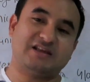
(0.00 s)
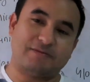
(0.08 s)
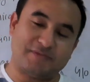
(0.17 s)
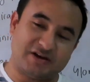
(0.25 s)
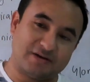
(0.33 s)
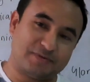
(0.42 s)
there
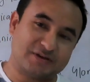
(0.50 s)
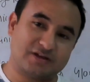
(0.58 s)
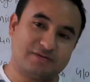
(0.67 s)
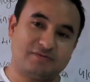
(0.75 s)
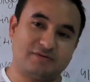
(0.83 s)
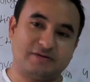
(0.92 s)
medium
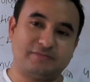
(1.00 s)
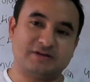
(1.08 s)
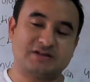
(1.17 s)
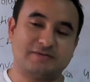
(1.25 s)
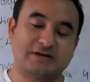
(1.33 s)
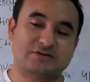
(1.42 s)
vessel
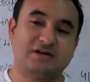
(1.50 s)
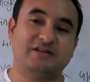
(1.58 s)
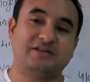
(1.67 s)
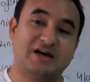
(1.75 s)
vasculitis,